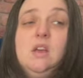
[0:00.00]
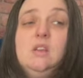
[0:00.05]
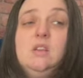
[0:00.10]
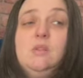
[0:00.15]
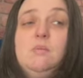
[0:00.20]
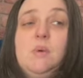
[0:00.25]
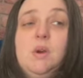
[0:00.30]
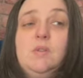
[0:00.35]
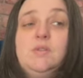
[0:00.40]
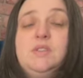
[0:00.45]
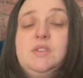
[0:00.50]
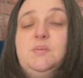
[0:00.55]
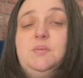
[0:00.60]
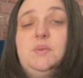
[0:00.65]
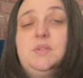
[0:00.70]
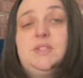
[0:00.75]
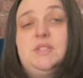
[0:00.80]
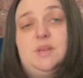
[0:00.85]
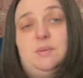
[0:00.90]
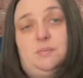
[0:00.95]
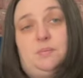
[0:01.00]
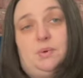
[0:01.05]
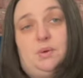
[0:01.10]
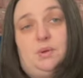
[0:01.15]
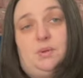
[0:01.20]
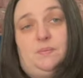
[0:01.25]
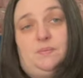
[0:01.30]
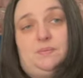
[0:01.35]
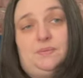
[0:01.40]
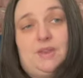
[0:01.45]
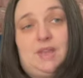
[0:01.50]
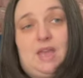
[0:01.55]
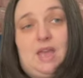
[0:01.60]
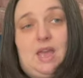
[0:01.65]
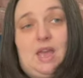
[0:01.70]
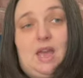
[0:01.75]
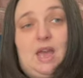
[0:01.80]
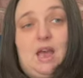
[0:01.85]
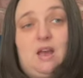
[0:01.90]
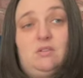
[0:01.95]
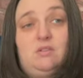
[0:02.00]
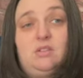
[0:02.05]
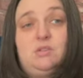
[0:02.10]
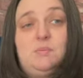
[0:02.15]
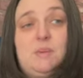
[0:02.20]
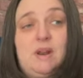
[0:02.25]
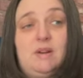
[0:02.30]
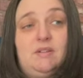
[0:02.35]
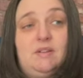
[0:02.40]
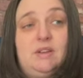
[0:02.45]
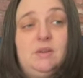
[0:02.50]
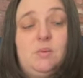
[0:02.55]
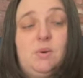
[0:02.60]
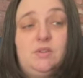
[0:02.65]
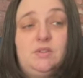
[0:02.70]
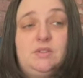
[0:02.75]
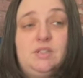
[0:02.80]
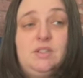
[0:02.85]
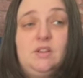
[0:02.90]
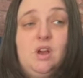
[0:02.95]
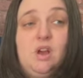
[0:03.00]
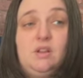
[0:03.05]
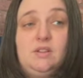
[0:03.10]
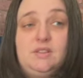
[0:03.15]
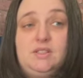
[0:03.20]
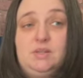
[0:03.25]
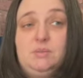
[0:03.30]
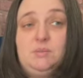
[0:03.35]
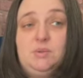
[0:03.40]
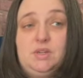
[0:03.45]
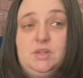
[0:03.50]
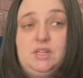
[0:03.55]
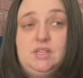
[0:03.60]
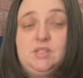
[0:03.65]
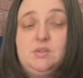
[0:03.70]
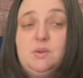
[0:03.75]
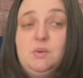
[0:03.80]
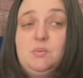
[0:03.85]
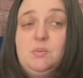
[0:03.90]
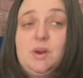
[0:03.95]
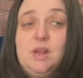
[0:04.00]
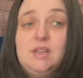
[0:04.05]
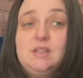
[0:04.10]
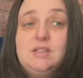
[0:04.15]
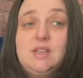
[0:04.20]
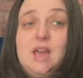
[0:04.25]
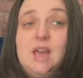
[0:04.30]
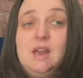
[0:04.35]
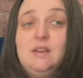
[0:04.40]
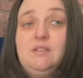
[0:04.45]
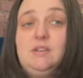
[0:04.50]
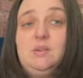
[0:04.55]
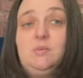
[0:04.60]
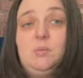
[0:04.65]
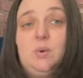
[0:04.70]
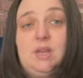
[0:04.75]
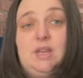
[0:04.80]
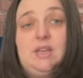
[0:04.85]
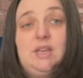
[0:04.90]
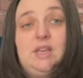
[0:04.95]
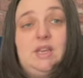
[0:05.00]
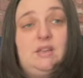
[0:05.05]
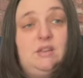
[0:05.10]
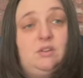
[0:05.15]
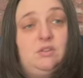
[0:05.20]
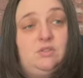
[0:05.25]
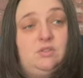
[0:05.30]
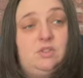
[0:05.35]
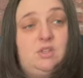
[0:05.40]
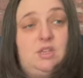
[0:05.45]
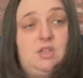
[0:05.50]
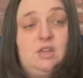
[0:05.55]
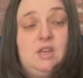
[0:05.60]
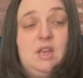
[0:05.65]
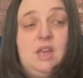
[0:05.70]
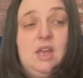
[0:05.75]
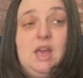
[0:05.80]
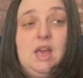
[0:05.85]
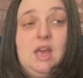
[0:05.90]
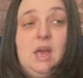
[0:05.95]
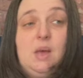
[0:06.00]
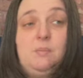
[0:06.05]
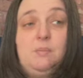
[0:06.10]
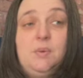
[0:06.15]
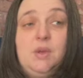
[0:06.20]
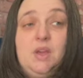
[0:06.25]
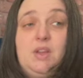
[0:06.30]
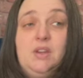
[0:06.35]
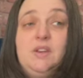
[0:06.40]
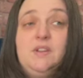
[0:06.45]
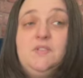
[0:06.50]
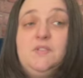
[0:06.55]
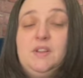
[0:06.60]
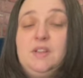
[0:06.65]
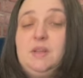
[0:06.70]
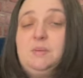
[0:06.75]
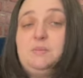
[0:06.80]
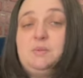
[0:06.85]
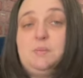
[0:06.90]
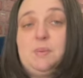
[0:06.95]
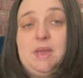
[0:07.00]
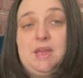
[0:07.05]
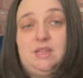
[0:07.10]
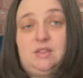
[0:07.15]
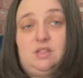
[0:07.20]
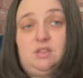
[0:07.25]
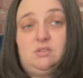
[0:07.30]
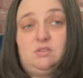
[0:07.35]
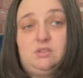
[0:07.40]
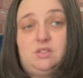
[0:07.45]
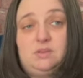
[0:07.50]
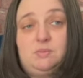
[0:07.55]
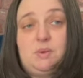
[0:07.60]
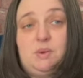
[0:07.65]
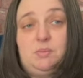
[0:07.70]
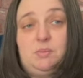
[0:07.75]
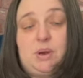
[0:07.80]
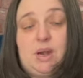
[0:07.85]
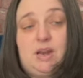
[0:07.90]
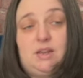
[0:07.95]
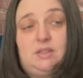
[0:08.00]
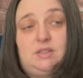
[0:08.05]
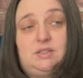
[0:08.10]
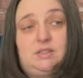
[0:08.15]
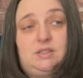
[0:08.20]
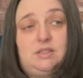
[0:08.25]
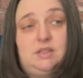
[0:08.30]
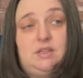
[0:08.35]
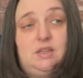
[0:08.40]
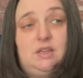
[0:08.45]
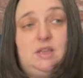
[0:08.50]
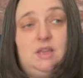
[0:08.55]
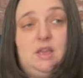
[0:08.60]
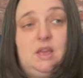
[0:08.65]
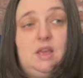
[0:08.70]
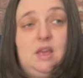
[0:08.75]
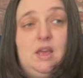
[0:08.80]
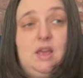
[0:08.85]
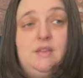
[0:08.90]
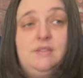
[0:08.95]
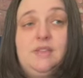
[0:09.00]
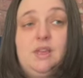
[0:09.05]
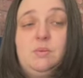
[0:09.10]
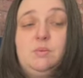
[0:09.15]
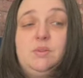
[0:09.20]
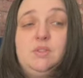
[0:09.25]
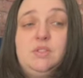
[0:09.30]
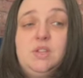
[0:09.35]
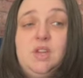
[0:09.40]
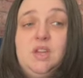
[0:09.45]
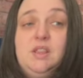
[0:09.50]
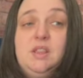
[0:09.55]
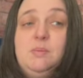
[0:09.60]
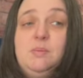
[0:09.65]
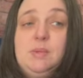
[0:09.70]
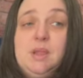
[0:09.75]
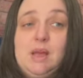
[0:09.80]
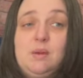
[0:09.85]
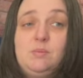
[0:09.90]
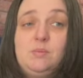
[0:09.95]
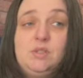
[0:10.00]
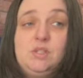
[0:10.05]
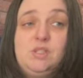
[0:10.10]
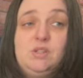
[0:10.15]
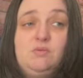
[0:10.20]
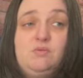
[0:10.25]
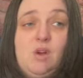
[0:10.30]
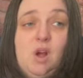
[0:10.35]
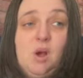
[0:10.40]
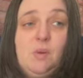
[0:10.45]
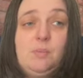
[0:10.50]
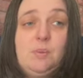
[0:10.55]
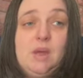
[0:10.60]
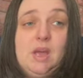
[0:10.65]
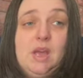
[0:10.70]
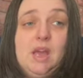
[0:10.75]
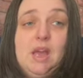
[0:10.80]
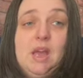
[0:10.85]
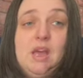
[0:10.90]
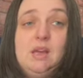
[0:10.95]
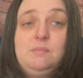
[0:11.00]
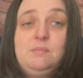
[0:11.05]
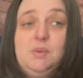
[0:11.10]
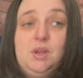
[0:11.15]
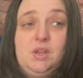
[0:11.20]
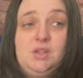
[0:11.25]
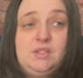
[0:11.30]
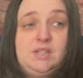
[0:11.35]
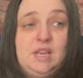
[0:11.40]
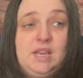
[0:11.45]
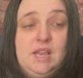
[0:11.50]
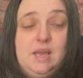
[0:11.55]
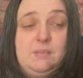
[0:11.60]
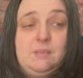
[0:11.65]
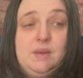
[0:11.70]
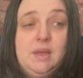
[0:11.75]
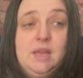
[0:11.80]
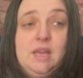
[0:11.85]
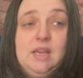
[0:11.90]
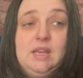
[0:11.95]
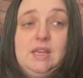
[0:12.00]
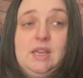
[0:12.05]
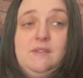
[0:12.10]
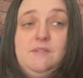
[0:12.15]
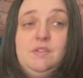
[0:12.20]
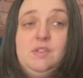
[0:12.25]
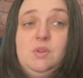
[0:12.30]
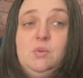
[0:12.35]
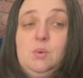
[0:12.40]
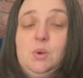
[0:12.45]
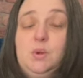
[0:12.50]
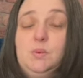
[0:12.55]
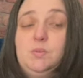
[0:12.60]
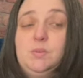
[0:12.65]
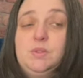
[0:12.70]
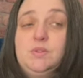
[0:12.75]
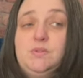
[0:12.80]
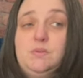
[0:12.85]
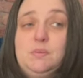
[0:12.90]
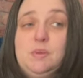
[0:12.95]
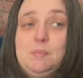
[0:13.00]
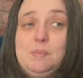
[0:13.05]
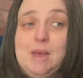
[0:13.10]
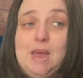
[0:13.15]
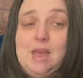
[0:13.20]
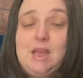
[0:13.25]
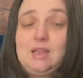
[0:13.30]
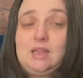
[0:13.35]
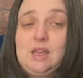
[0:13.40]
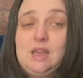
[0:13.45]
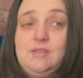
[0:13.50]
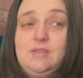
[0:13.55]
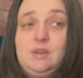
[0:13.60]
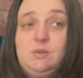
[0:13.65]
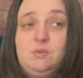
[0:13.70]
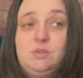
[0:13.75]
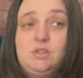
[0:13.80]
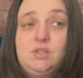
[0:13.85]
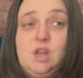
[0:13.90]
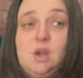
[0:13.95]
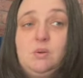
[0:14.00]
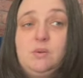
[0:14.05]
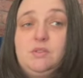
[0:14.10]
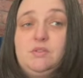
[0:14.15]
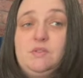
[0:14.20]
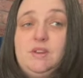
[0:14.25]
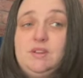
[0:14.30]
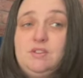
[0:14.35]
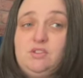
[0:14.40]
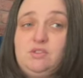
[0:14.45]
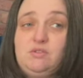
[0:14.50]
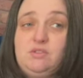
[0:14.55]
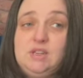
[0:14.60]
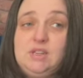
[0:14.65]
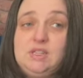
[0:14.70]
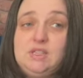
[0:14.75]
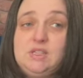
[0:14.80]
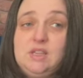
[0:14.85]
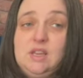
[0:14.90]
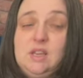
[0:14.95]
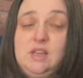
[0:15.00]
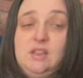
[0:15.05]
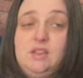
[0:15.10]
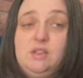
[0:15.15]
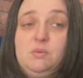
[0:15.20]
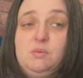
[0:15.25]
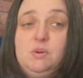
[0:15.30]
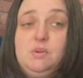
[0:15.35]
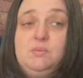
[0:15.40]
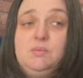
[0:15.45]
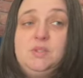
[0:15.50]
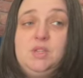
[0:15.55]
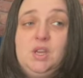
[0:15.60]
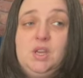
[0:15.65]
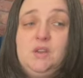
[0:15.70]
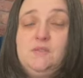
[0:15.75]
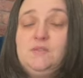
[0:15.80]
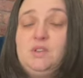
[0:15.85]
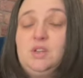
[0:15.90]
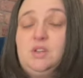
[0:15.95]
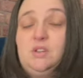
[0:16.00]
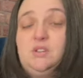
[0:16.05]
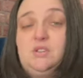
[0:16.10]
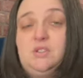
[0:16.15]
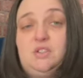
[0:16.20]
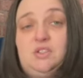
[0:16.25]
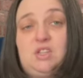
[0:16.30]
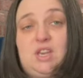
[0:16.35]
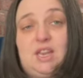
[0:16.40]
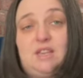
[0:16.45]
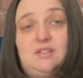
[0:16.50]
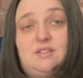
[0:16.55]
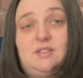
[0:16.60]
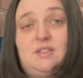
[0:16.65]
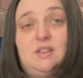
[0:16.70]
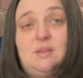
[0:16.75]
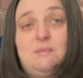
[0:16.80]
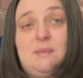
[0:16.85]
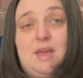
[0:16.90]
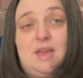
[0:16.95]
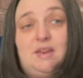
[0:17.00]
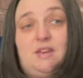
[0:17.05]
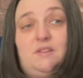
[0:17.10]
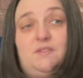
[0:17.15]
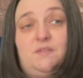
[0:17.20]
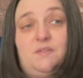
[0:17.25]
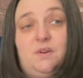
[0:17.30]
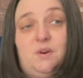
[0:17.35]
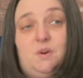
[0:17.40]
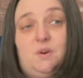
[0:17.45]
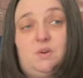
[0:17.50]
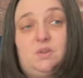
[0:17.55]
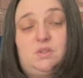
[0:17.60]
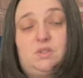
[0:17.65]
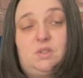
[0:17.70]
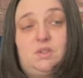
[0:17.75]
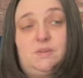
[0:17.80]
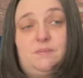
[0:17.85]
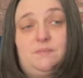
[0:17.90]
The motive was simple. Harold Berry wanted holiday money to impress Irene Wynne in London, and Bernard Phillips paid the ultimate price. They were certain the plan was to rob and murder him, given the wound was from the back and there was no other injuries that were observed that could suggest that the men had fought.